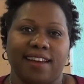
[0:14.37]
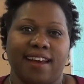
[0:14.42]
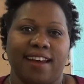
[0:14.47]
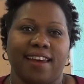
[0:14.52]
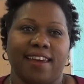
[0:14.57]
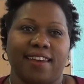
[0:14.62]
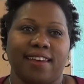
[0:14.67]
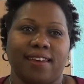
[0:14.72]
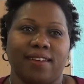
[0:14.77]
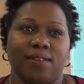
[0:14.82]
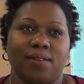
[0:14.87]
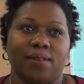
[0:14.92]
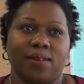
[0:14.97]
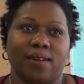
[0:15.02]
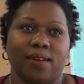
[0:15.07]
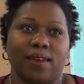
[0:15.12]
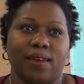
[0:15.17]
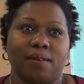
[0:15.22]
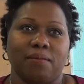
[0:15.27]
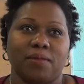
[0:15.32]
I
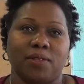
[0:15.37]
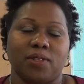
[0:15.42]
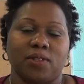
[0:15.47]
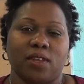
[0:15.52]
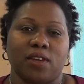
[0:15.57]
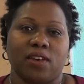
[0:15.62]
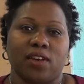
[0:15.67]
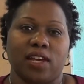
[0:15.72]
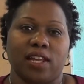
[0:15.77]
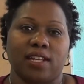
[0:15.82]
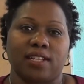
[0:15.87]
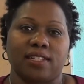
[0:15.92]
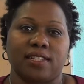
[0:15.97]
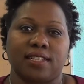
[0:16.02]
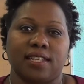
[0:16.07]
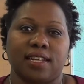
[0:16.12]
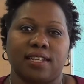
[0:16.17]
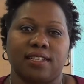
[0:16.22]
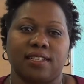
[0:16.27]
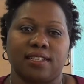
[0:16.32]
came to the United
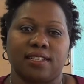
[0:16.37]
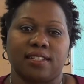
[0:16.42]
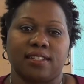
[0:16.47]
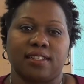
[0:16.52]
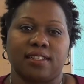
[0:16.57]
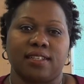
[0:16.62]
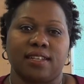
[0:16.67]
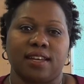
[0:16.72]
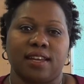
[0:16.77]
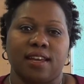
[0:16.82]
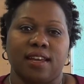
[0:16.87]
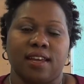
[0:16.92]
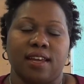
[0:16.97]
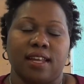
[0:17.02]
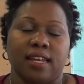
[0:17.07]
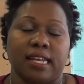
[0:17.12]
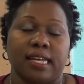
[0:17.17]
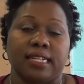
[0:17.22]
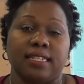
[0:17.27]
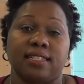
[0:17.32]
States in
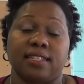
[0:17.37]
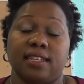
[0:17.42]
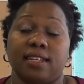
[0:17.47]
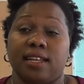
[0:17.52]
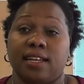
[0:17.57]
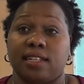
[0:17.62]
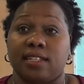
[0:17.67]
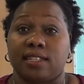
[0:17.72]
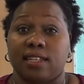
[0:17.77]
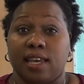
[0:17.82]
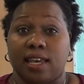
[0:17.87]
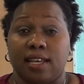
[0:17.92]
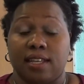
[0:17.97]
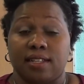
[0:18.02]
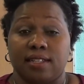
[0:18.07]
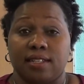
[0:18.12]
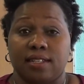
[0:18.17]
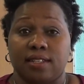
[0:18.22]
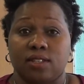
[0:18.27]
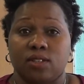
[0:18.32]

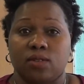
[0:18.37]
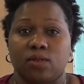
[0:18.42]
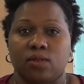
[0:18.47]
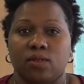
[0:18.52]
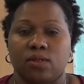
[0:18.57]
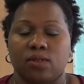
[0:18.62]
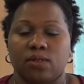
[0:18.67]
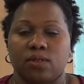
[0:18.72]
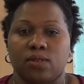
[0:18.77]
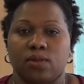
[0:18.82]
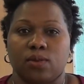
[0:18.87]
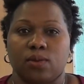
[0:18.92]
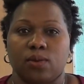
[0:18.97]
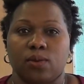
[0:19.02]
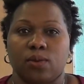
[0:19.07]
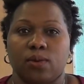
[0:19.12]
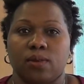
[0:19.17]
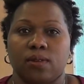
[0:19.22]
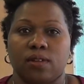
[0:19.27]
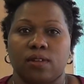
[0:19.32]
1998 to go to
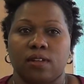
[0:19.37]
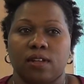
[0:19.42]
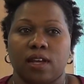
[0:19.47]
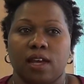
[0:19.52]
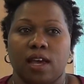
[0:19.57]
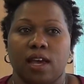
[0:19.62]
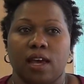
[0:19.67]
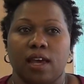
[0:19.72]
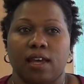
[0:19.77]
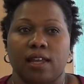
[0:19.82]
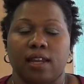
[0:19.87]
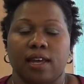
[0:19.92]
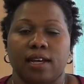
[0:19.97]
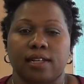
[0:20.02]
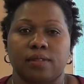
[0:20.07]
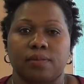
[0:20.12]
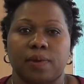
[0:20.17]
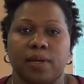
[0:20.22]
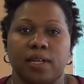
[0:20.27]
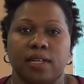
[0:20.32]
school at
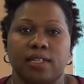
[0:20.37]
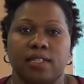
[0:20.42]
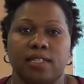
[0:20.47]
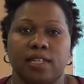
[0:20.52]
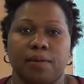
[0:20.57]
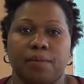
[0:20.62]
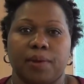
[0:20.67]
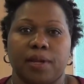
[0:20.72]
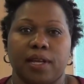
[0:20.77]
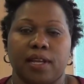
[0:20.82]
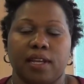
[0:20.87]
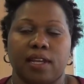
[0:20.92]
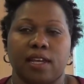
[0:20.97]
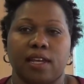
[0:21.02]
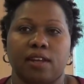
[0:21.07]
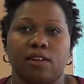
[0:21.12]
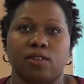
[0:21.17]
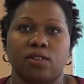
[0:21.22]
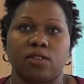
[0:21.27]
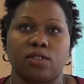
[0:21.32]
Asbury
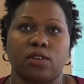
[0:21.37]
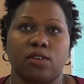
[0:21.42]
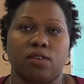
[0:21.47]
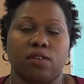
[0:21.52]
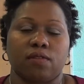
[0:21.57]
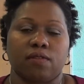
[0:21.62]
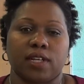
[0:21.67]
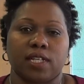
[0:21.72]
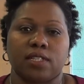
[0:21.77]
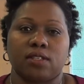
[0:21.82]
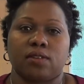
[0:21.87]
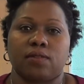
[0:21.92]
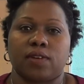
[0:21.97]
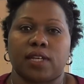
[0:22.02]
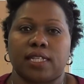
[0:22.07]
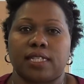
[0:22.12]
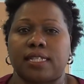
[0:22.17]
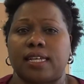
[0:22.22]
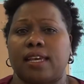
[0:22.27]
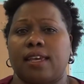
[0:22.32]
Seminary and also University of
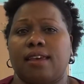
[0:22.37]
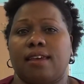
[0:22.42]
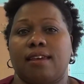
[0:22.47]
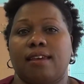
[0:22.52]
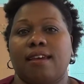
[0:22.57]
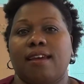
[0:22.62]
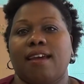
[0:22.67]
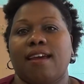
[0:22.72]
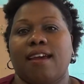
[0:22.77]
Kentucky.